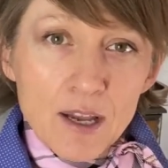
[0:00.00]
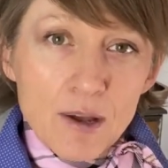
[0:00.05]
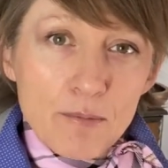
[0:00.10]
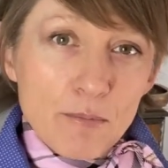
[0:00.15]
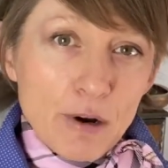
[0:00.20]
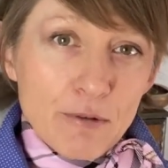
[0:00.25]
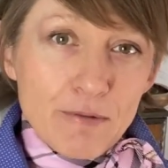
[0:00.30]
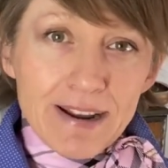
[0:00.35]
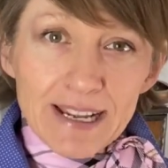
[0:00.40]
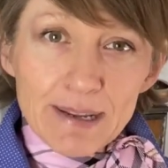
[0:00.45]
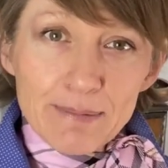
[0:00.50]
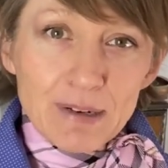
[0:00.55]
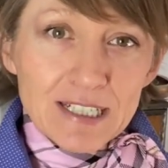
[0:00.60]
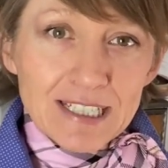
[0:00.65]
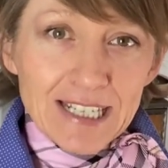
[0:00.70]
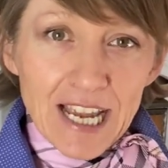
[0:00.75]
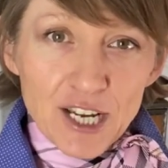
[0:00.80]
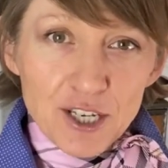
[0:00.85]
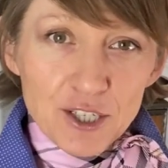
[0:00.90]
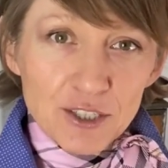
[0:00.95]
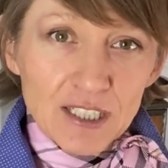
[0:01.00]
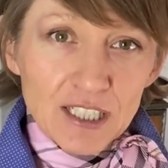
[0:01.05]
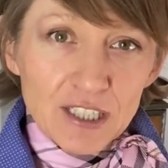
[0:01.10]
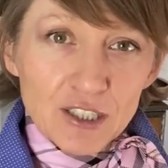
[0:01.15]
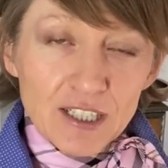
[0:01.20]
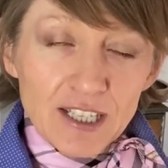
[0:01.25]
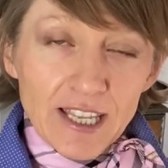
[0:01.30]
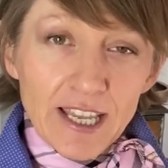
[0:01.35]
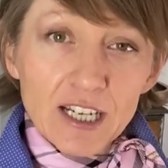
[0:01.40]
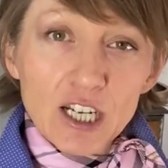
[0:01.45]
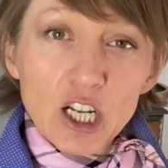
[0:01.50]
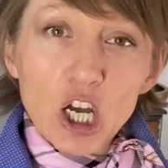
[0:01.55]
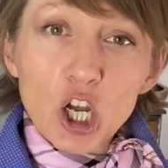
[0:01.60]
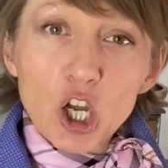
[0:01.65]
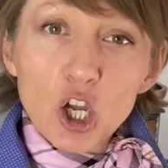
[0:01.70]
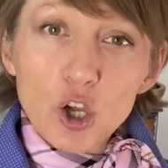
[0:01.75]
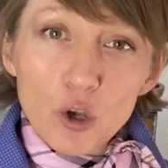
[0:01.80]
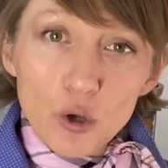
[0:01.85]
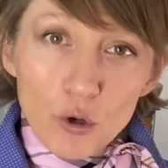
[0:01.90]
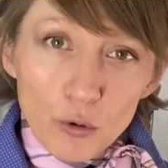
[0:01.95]
My recommendation is to get a
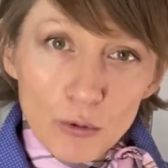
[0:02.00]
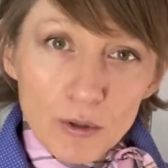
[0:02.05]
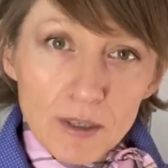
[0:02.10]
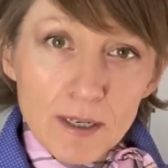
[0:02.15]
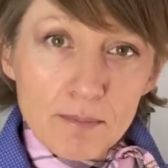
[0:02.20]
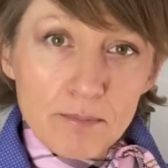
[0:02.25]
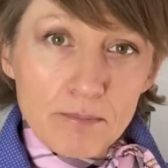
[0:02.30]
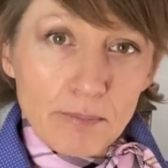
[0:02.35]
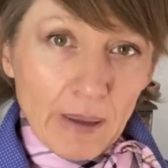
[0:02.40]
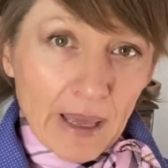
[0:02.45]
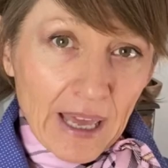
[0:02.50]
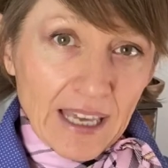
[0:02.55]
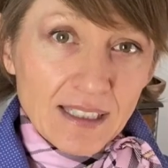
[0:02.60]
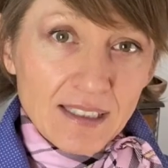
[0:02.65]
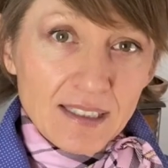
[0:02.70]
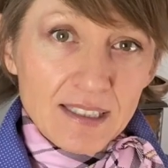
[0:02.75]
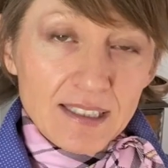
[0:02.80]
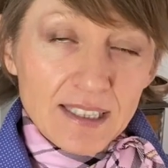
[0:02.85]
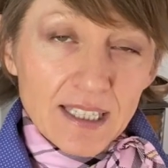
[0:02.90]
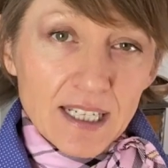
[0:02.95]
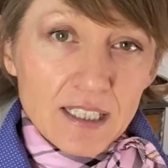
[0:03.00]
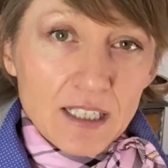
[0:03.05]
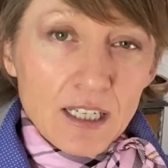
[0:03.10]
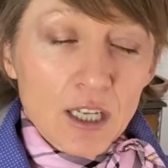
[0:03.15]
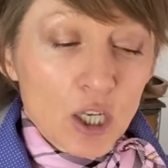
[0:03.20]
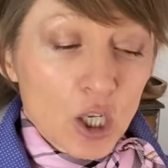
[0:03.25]
good paint set.